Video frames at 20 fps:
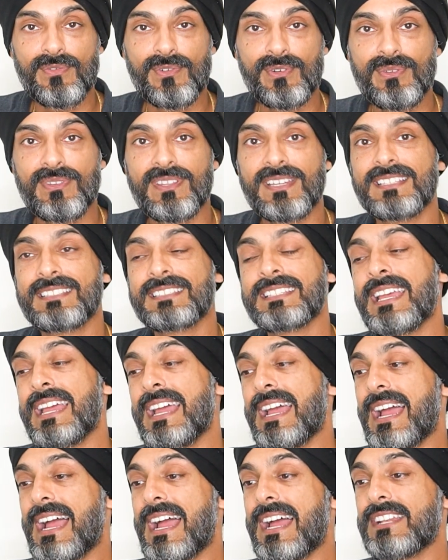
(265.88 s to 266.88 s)
through this
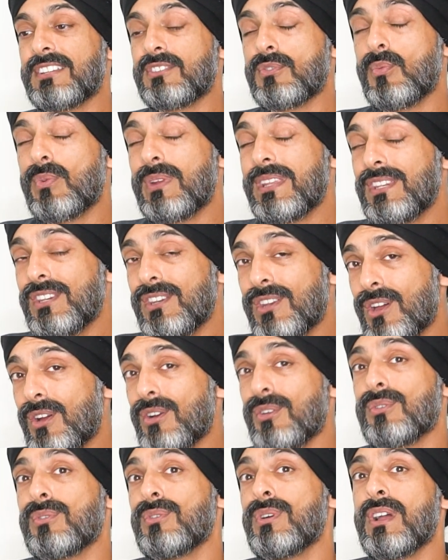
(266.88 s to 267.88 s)
and we
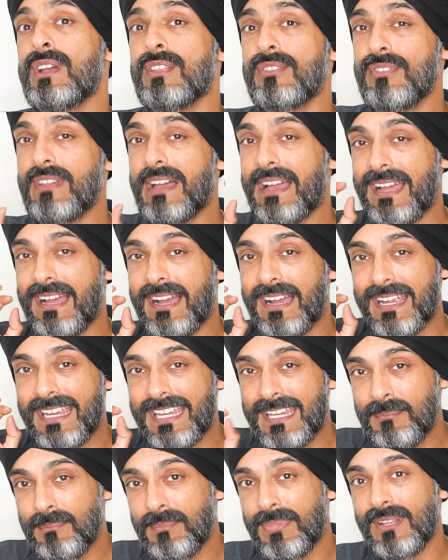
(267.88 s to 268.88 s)
know that our
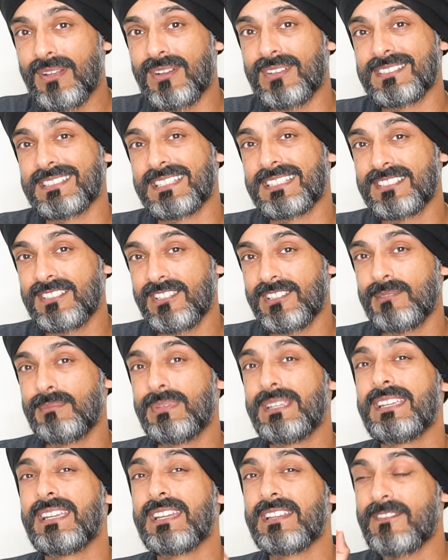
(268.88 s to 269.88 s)
implant is going to
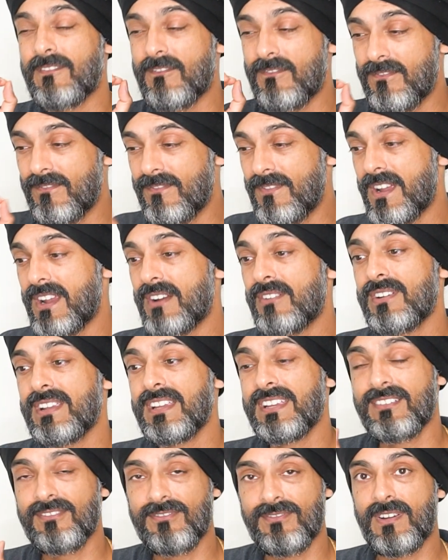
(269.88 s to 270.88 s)
be in a
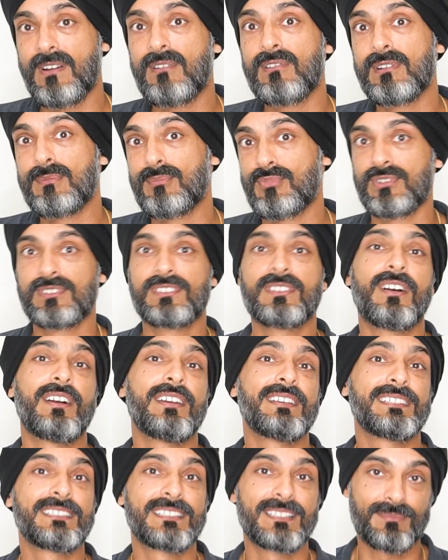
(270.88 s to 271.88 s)
very, very
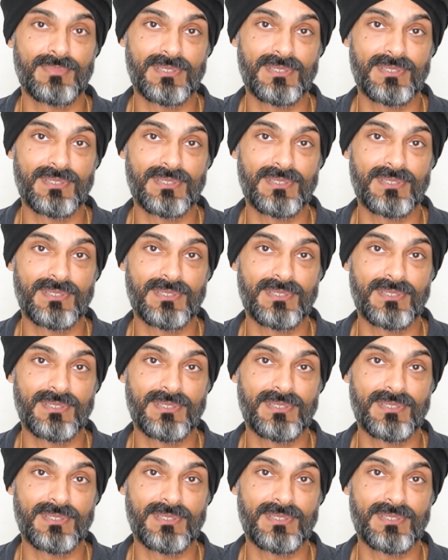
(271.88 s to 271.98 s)
precise